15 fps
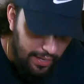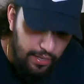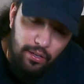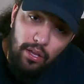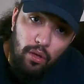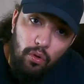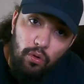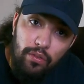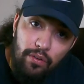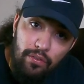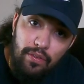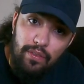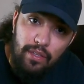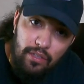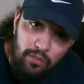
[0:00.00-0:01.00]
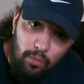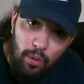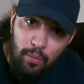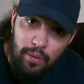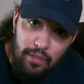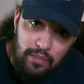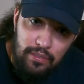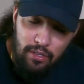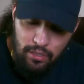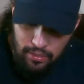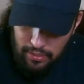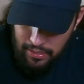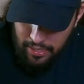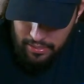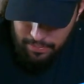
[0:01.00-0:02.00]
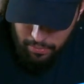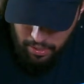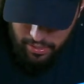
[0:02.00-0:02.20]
and to hold everything to where we could start the next